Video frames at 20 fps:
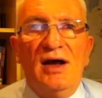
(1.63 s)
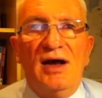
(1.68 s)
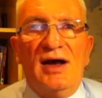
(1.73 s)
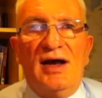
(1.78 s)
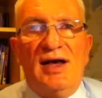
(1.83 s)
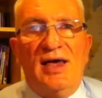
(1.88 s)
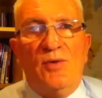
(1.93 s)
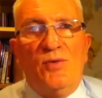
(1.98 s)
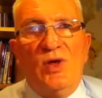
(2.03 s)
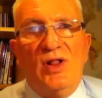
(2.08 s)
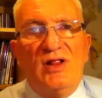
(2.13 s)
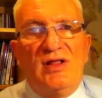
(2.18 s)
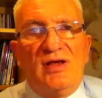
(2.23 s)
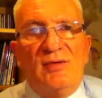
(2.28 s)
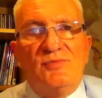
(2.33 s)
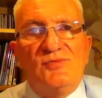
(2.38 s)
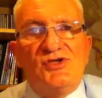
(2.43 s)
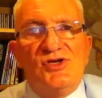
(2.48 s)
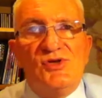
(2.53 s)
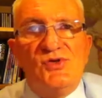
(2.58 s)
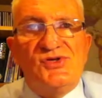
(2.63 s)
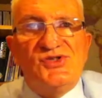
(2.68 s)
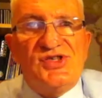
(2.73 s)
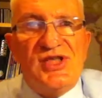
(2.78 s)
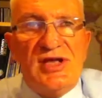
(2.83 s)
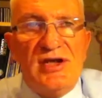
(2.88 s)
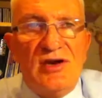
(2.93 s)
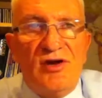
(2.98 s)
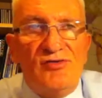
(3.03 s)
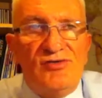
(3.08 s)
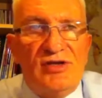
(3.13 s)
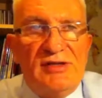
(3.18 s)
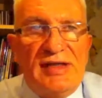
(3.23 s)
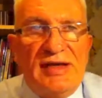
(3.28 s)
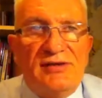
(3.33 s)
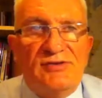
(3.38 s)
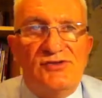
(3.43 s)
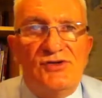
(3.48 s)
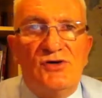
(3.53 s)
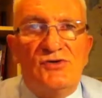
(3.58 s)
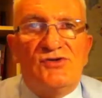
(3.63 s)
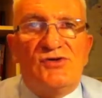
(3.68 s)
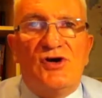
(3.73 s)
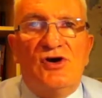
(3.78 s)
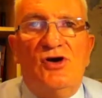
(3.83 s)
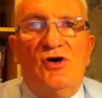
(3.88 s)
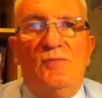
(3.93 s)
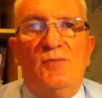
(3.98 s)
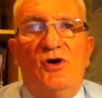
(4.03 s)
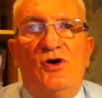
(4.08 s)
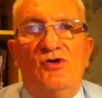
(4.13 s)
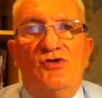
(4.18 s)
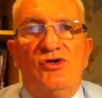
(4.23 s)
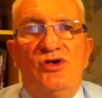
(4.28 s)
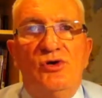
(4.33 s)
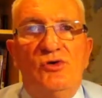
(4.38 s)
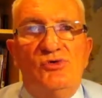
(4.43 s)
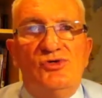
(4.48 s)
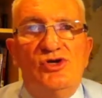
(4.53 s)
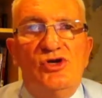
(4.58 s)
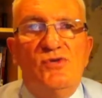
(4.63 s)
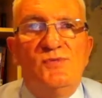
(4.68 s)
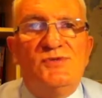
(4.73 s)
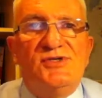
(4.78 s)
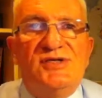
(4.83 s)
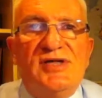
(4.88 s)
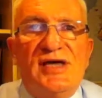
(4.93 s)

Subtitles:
Hi, welcome to Steelonthenet.com on YouTube.